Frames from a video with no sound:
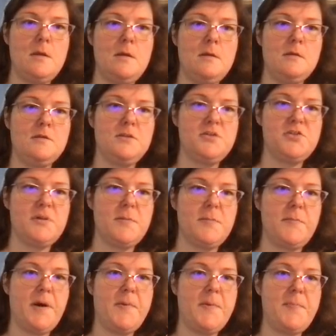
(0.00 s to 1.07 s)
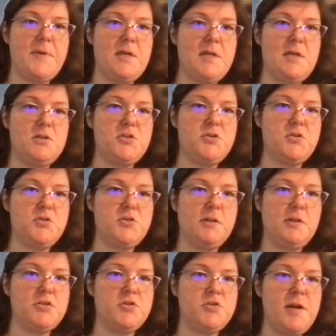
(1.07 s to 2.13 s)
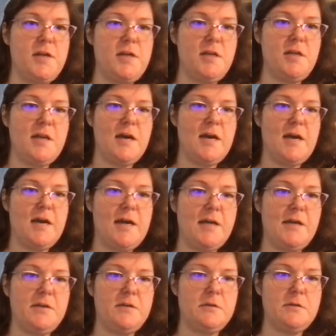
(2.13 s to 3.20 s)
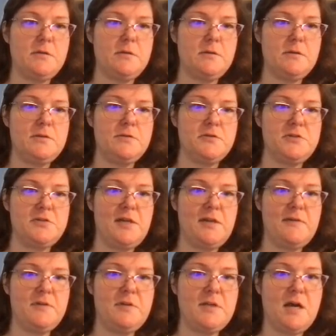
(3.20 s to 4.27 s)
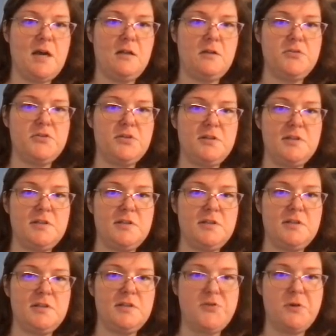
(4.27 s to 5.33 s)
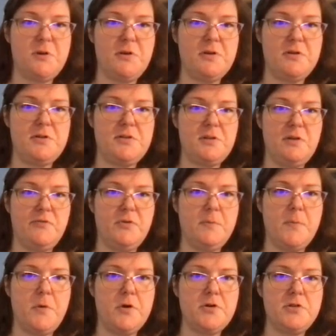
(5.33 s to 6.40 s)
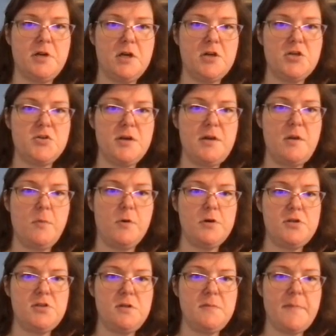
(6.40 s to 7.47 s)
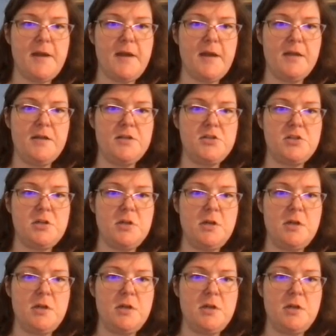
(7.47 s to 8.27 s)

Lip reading: Look, there's a puppy toilet training guide. It's for $7. Look, the tips are selling for more. Dog training worksheet package,